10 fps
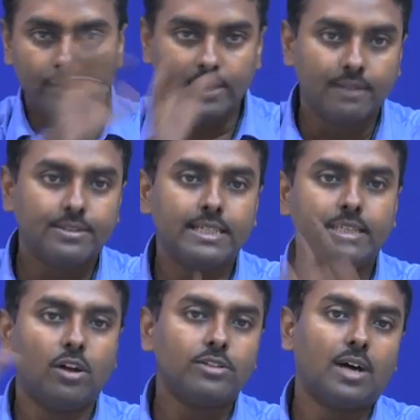we have
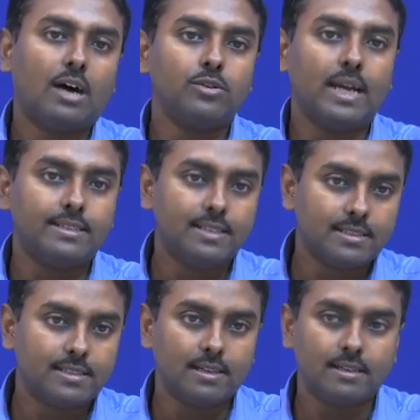seen also how to
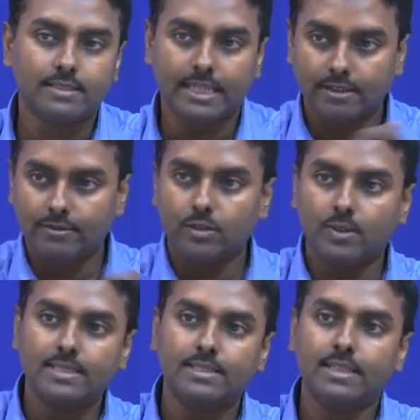adjust the center
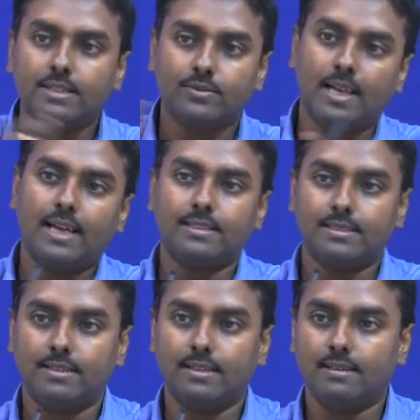frequency as well as
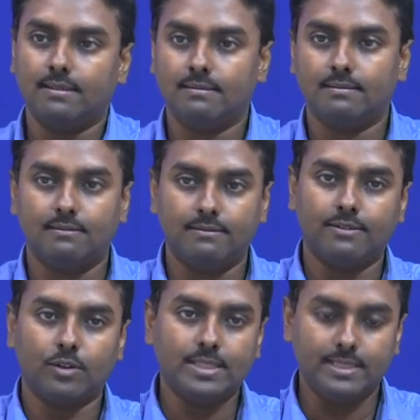the
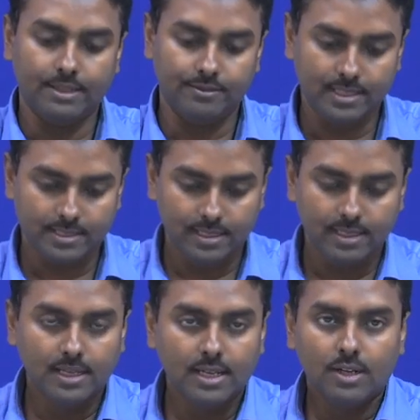frequency deviation,
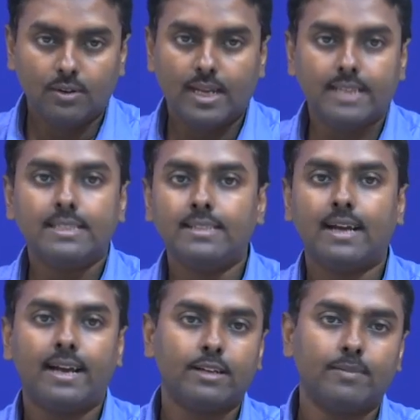whereas in
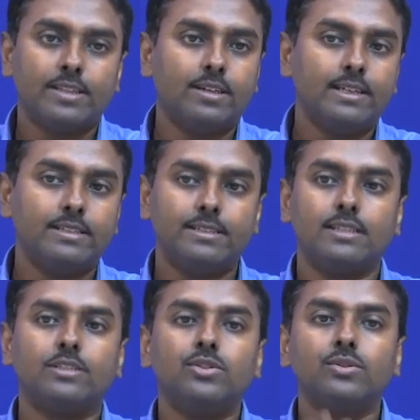direct method it is
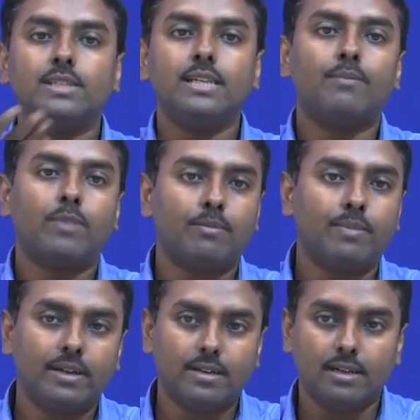just choosing a
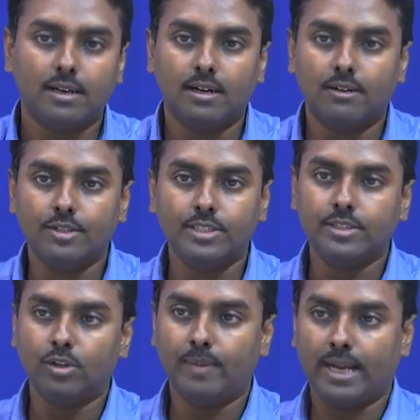proper
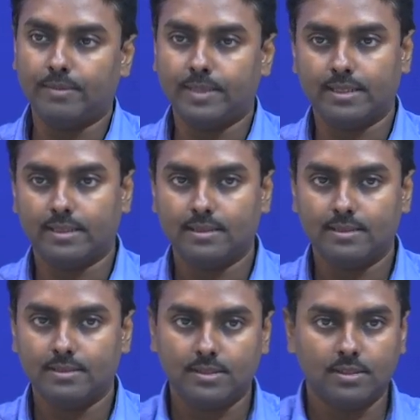VCO parameter.
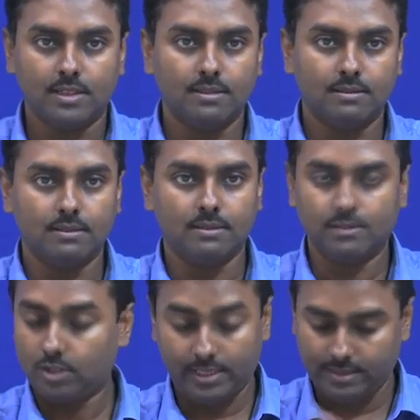Okay.
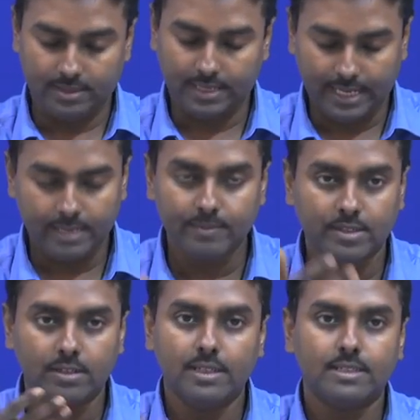Sorry, the direct
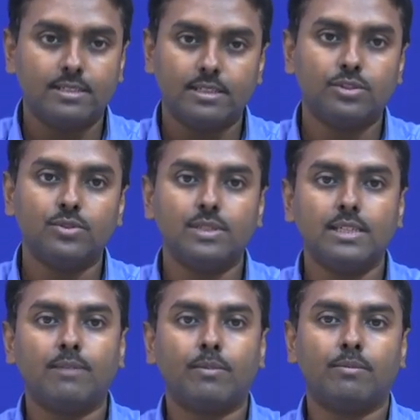method it is just
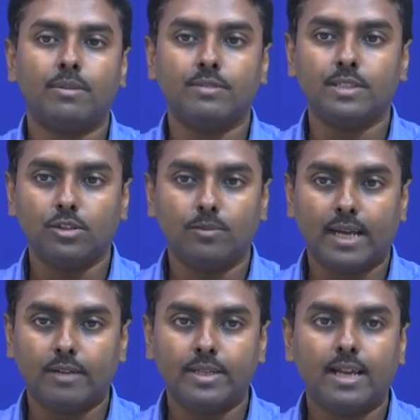choosing a proper VCO
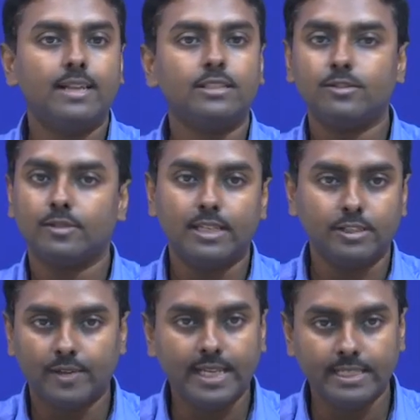parameter and it
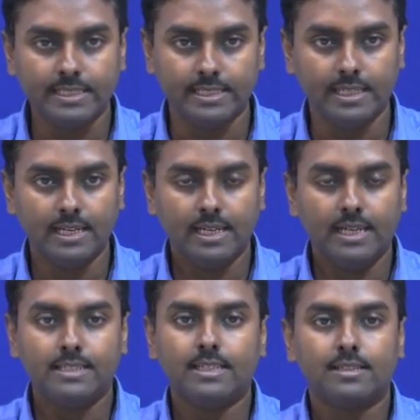is very easy.
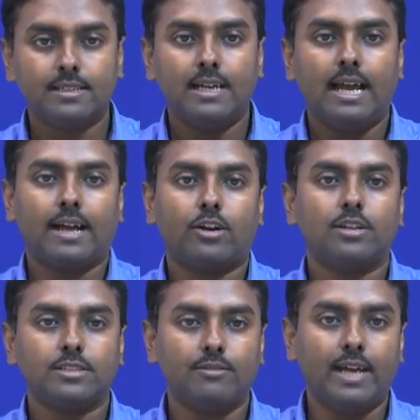Just
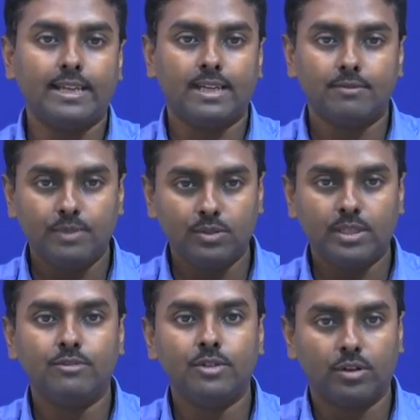across the varicap you
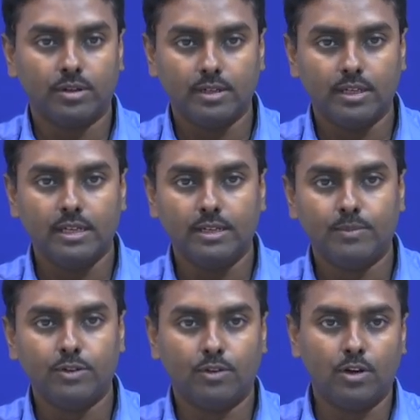give your
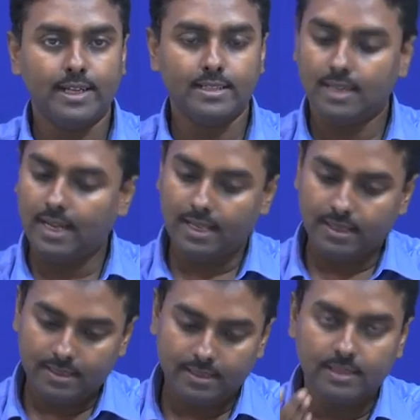input voltage
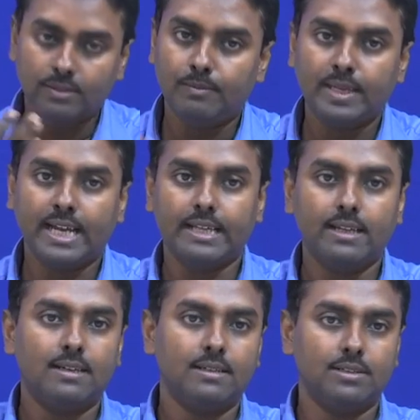and you will be getting
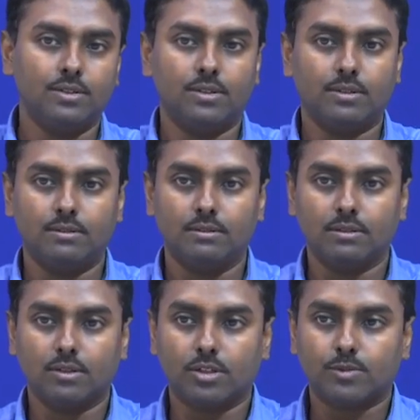your
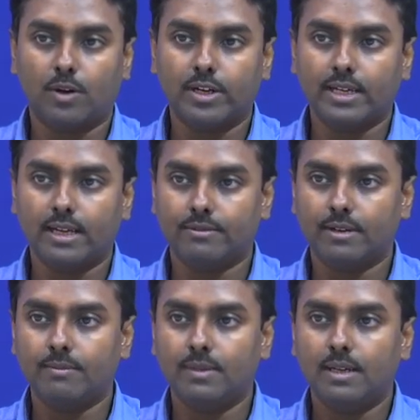corresponding
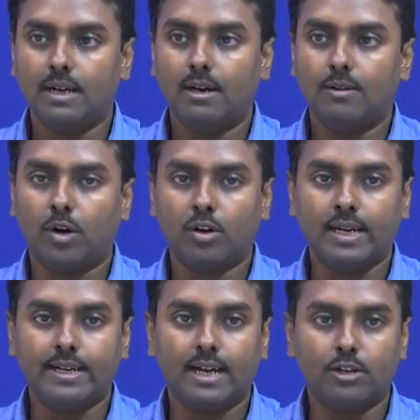FM
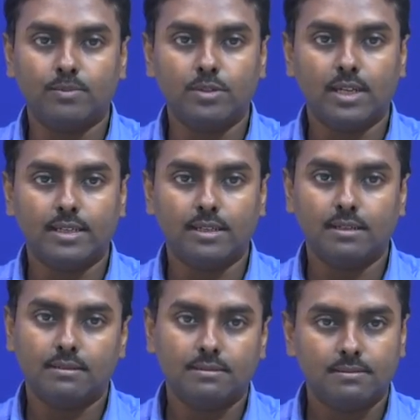modulated output at the
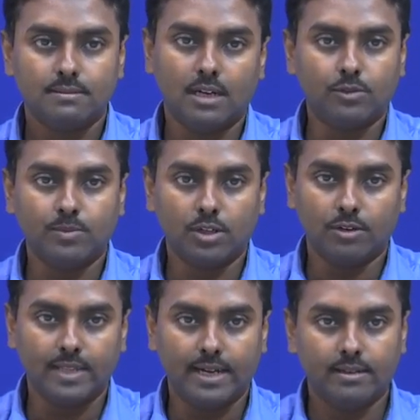output
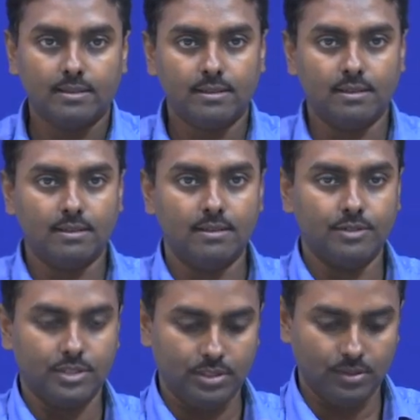of that
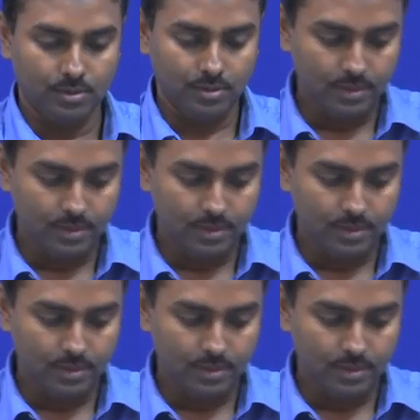VCO.